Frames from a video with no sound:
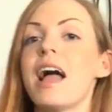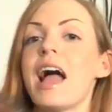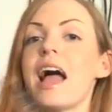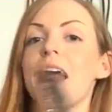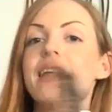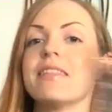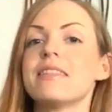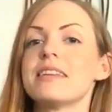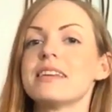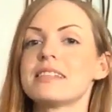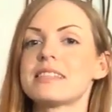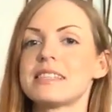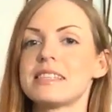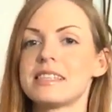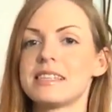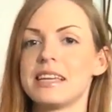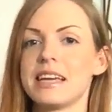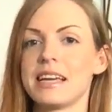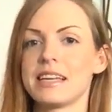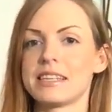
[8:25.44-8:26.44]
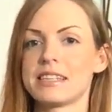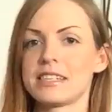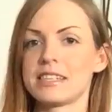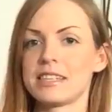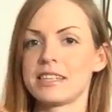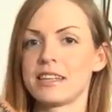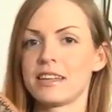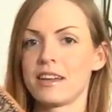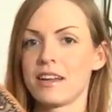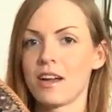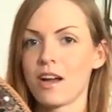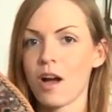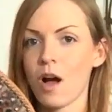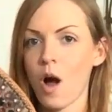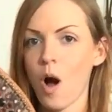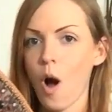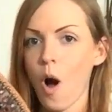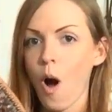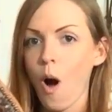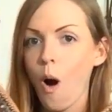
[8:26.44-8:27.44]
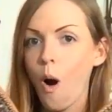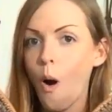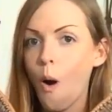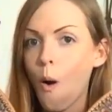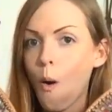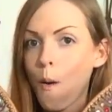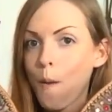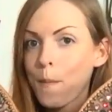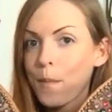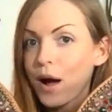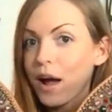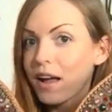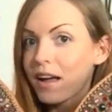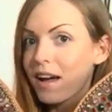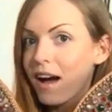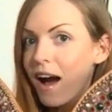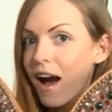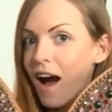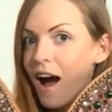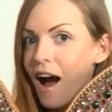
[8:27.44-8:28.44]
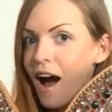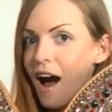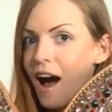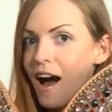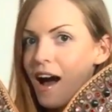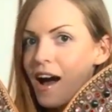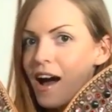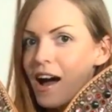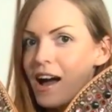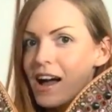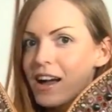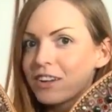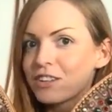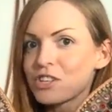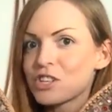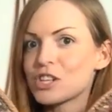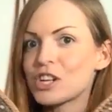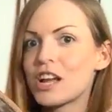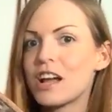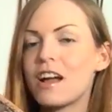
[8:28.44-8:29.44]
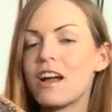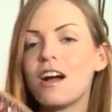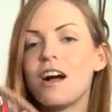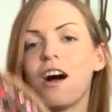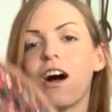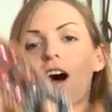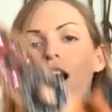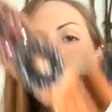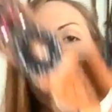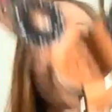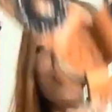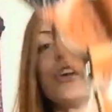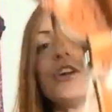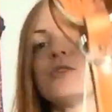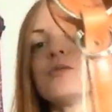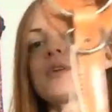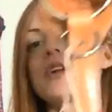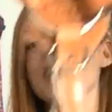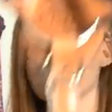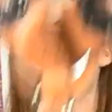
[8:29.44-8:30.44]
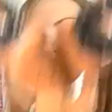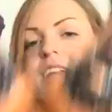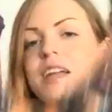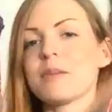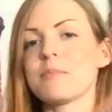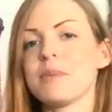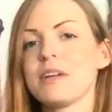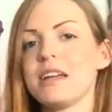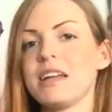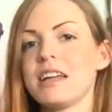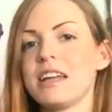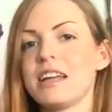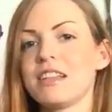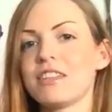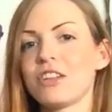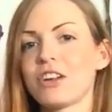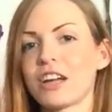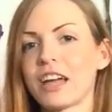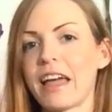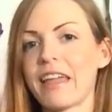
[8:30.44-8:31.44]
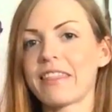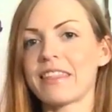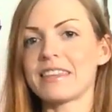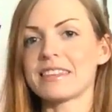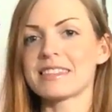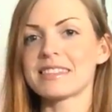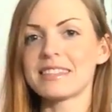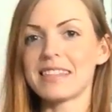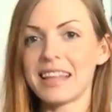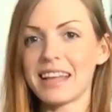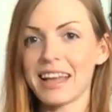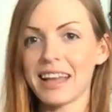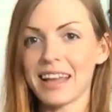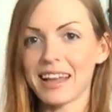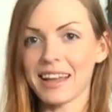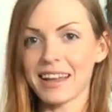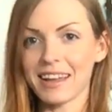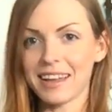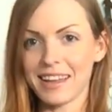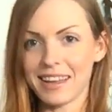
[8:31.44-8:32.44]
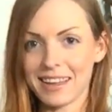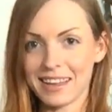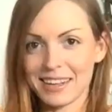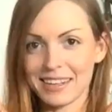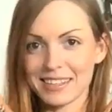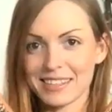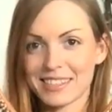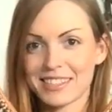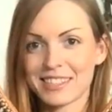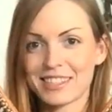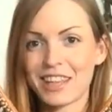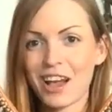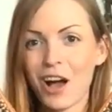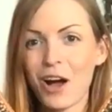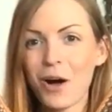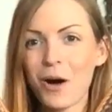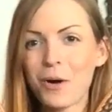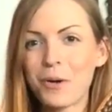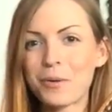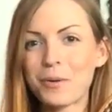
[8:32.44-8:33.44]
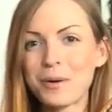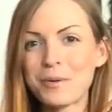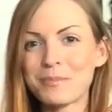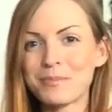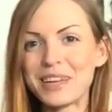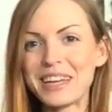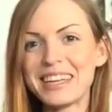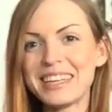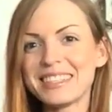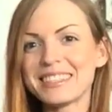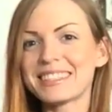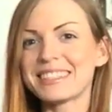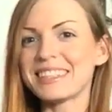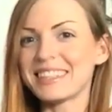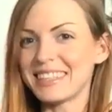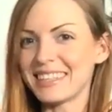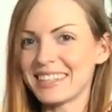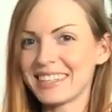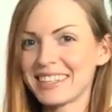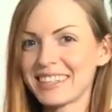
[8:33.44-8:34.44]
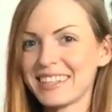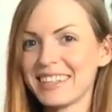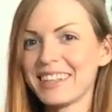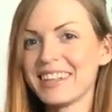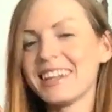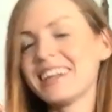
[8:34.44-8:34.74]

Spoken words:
And this is it. Oh my gosh. Are you kidding me? Look at this thing. It is so amazing.